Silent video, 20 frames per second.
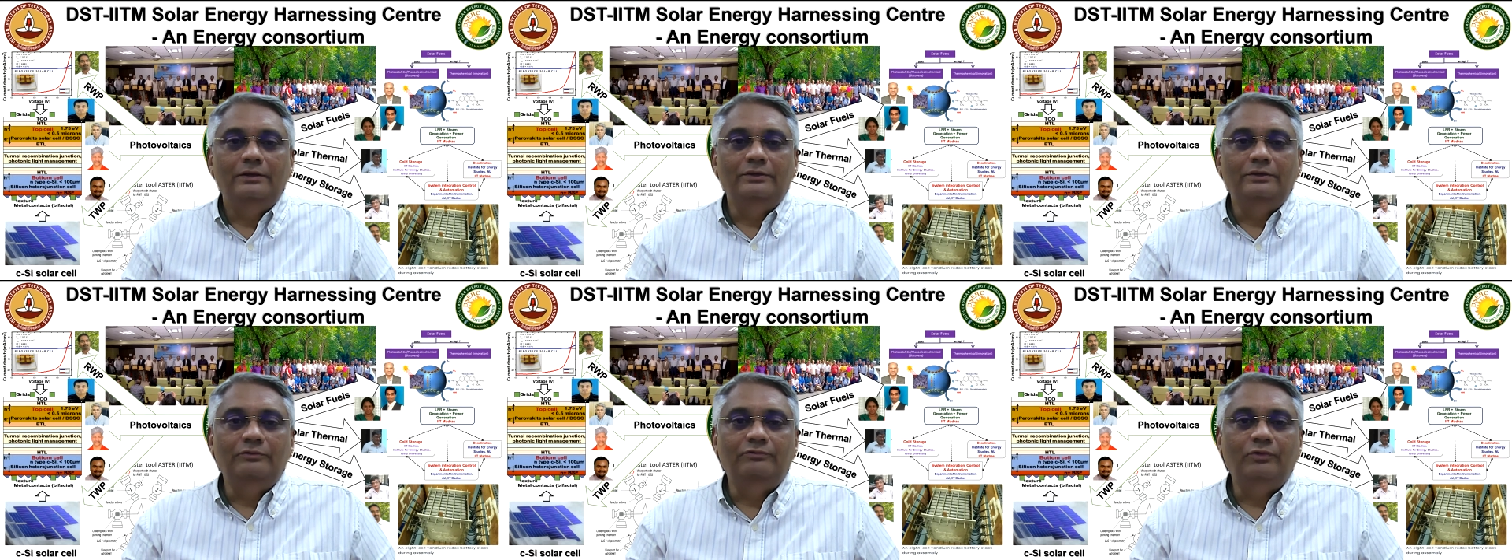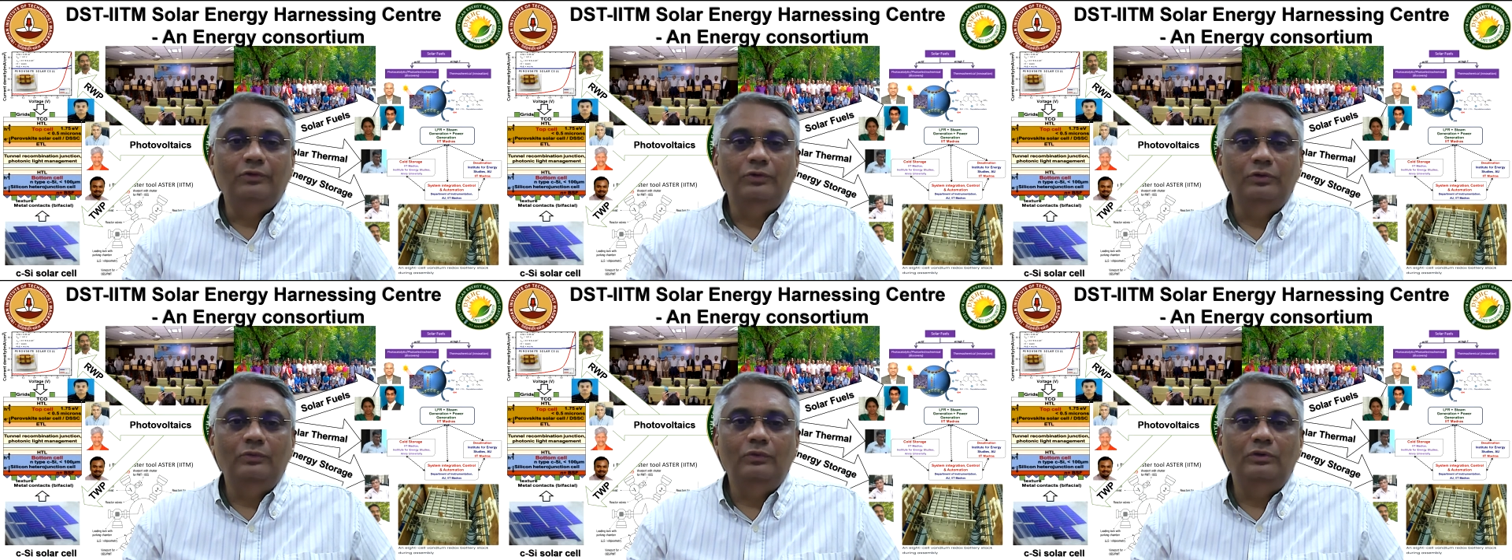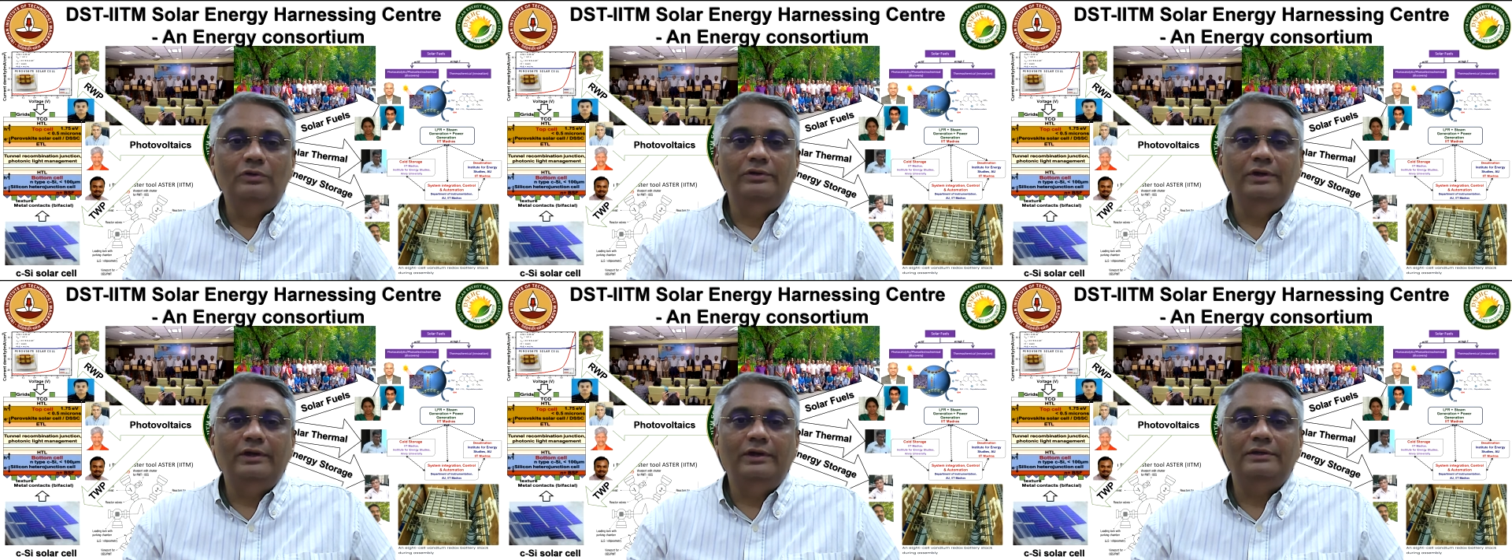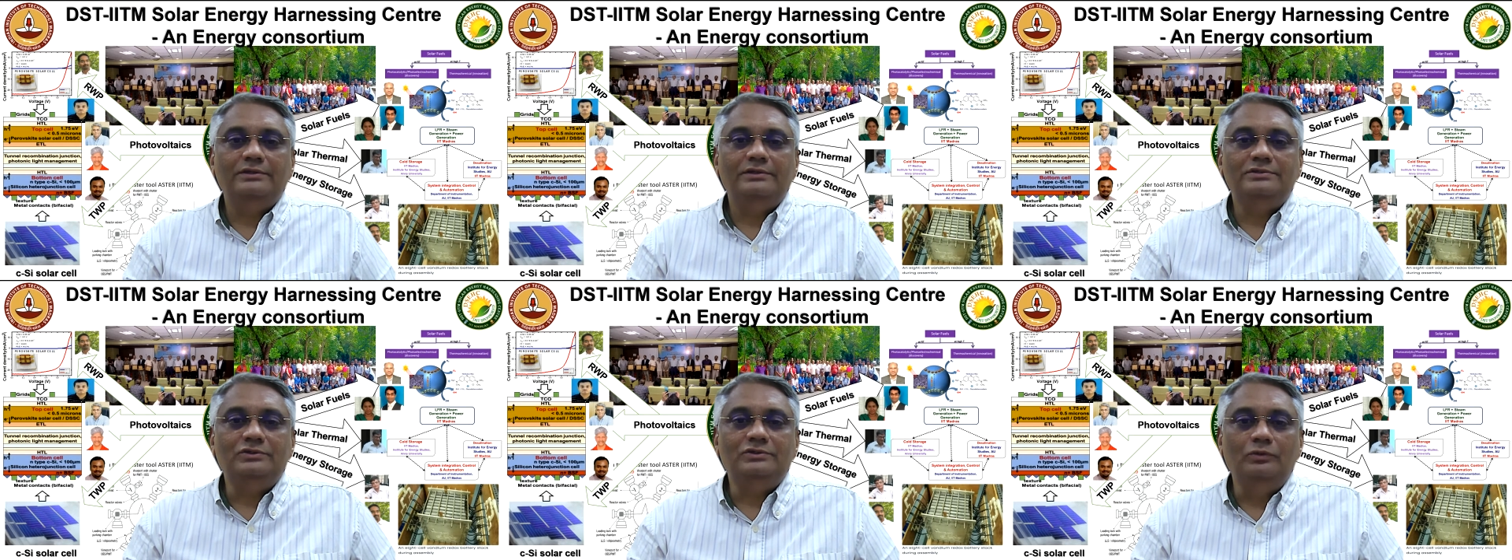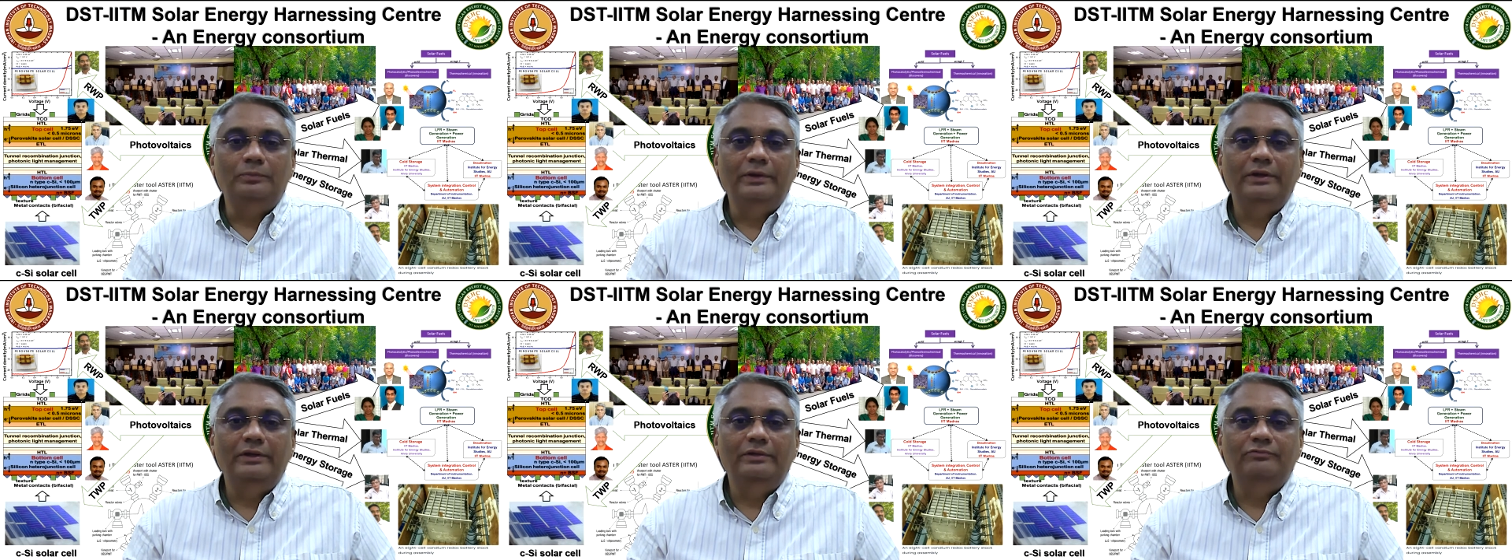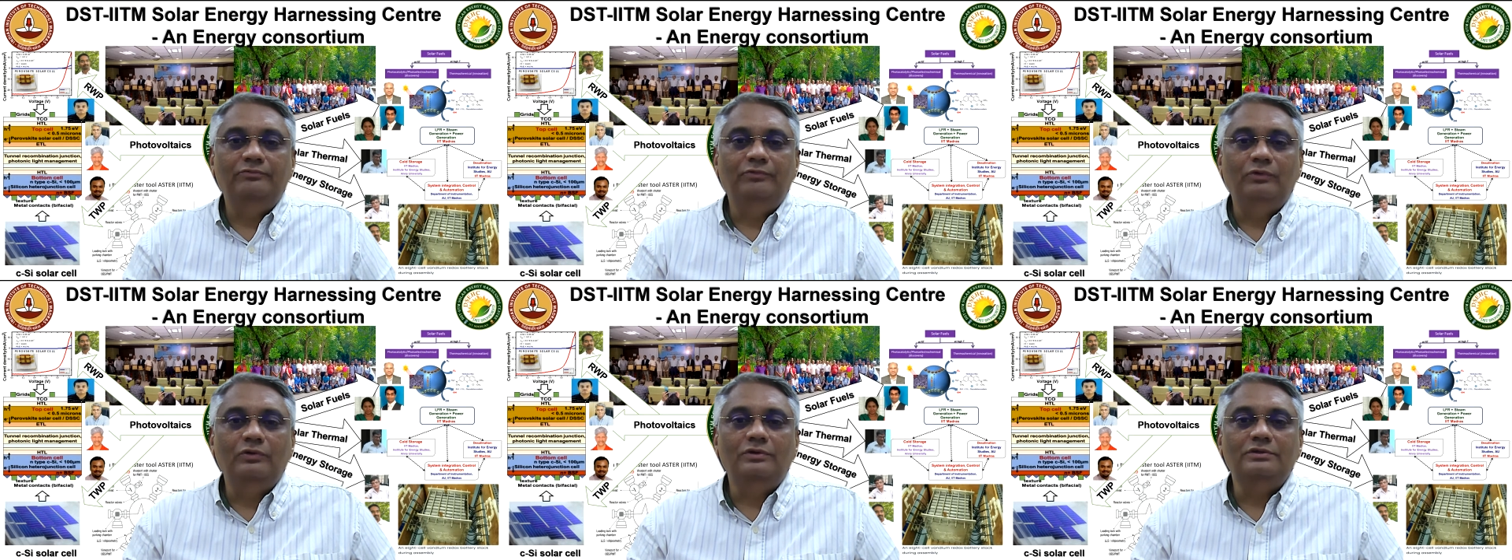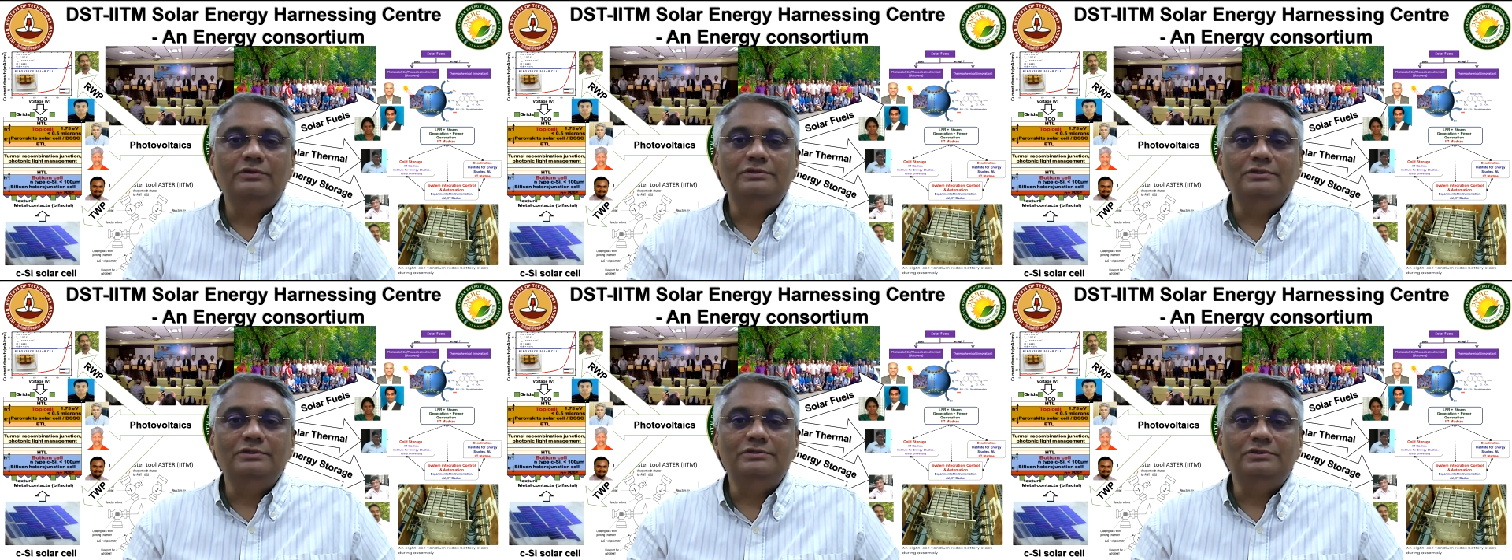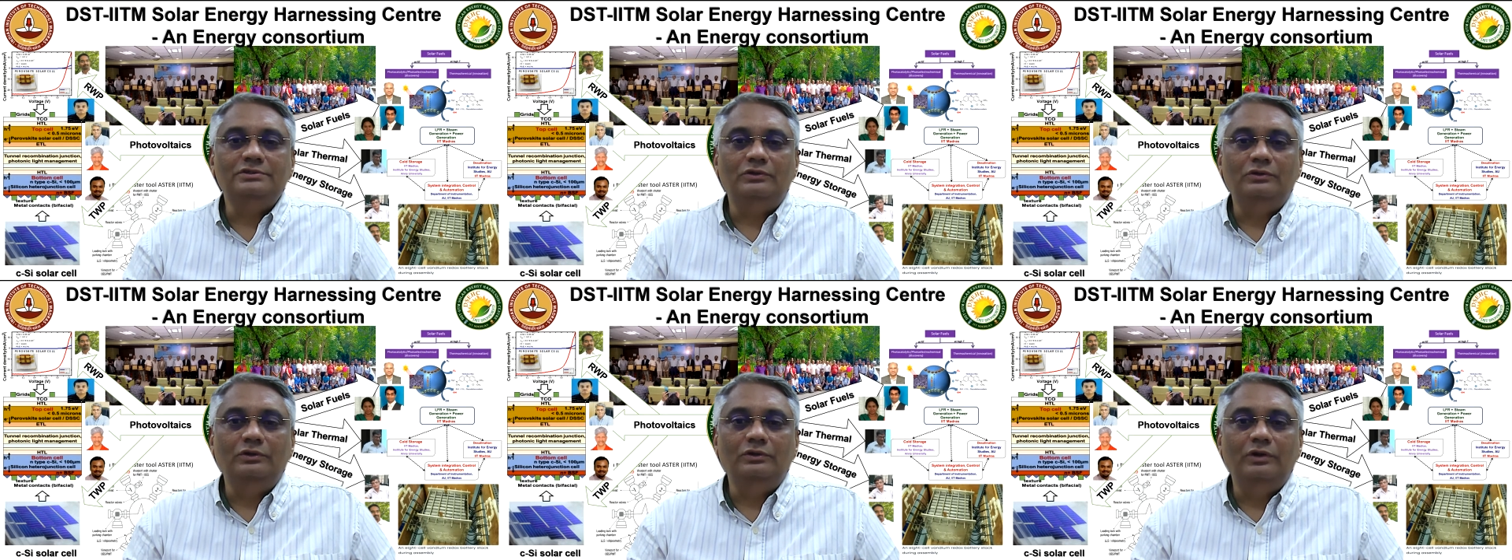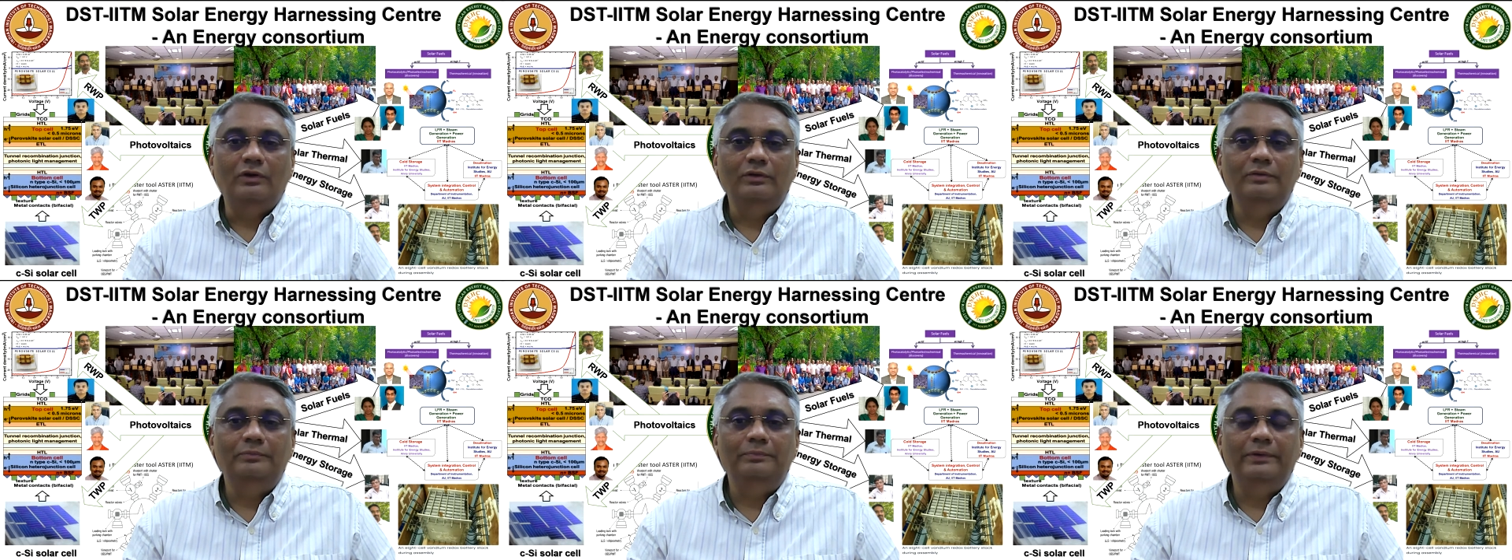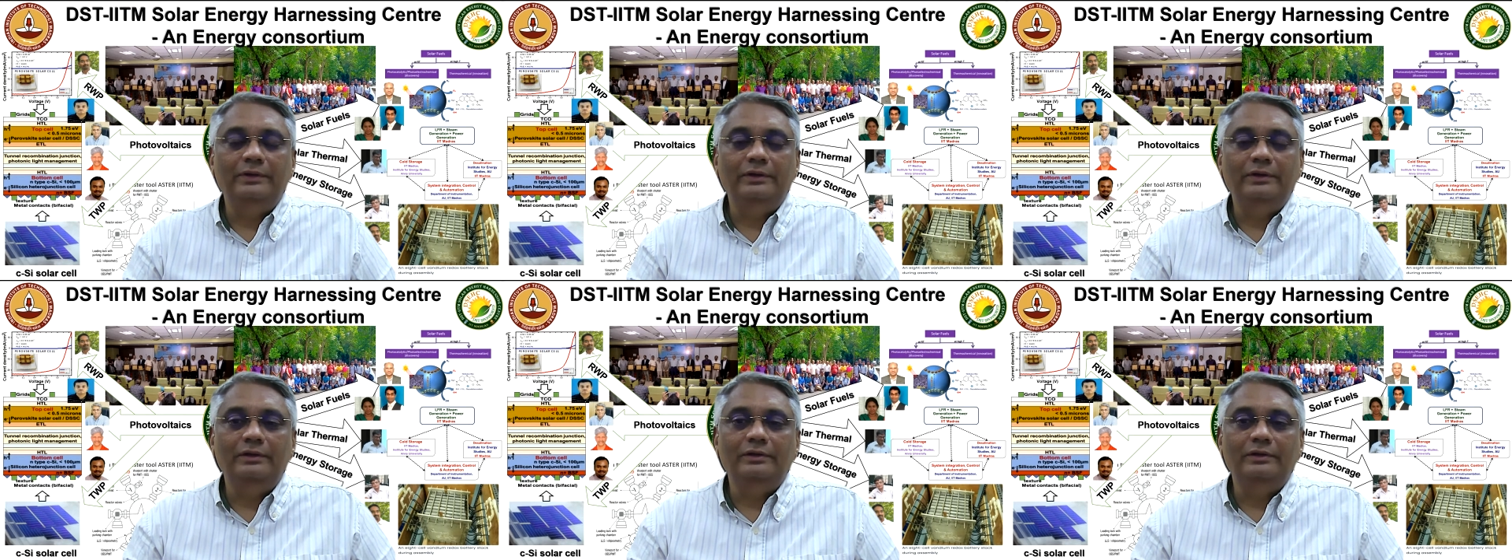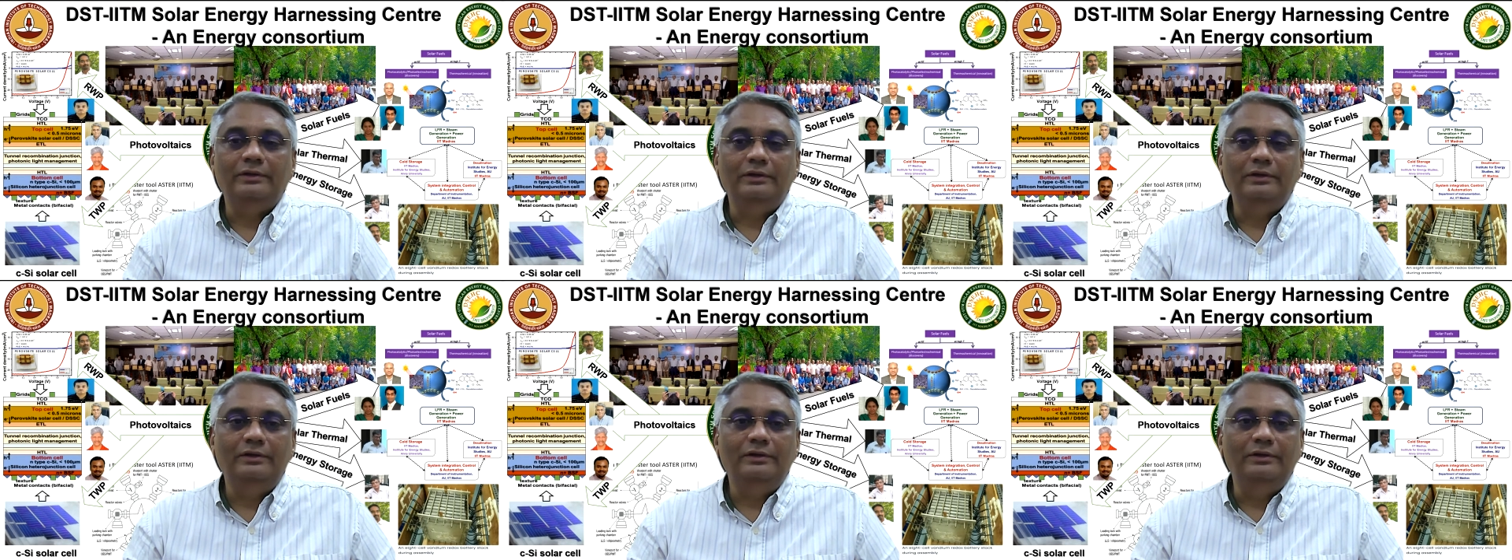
The photovoltaics domain focuses on developing